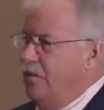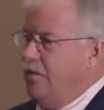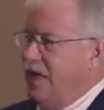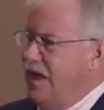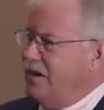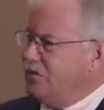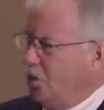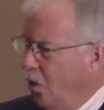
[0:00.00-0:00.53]

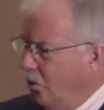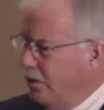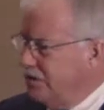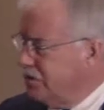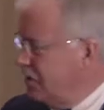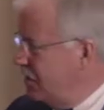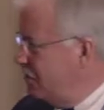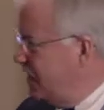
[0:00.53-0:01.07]
That is
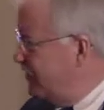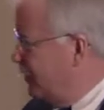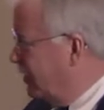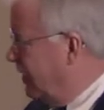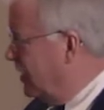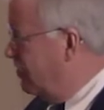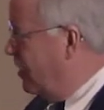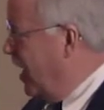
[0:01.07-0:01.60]
always going to be
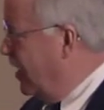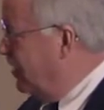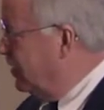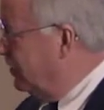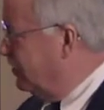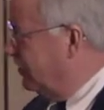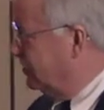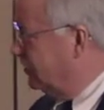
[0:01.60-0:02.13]
very
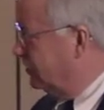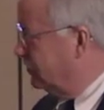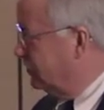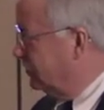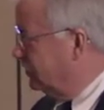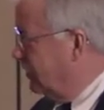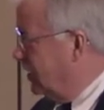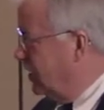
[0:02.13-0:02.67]
competitive.
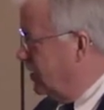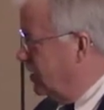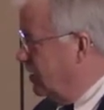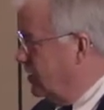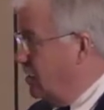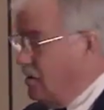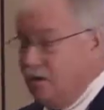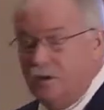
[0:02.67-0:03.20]

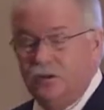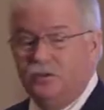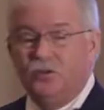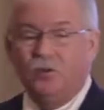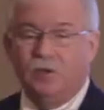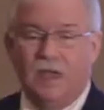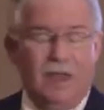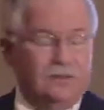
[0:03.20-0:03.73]

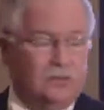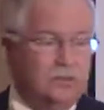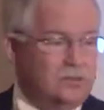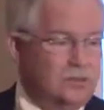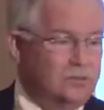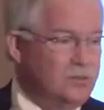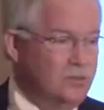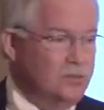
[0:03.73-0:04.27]
You can't
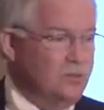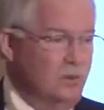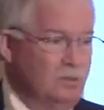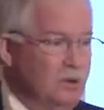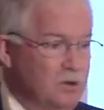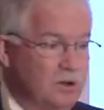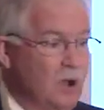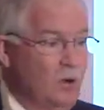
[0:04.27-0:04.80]
just as a
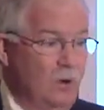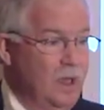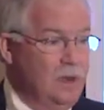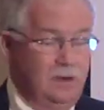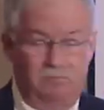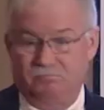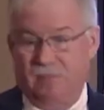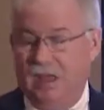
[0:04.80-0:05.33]
distributor go
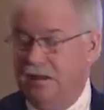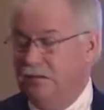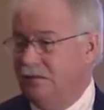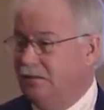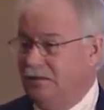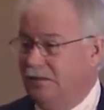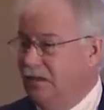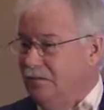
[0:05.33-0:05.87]
in and, and,
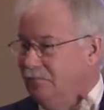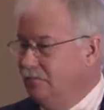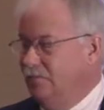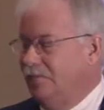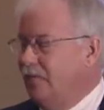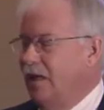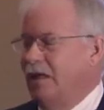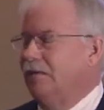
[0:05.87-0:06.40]

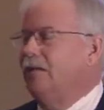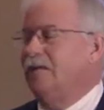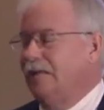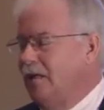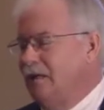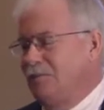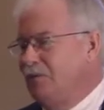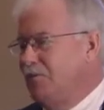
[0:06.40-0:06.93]

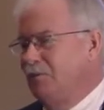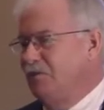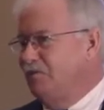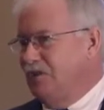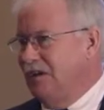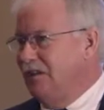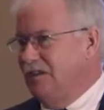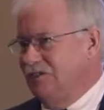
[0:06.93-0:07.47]
I mean, we've
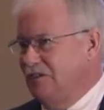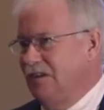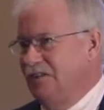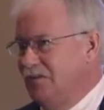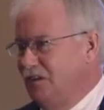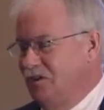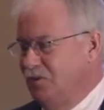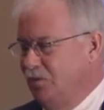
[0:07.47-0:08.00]
seen this in
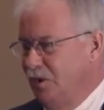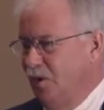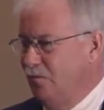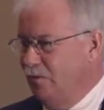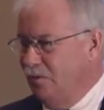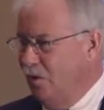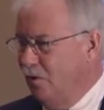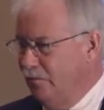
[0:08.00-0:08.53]
this industry
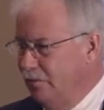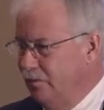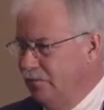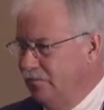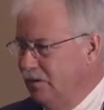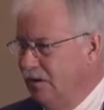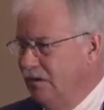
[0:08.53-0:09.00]
over and over.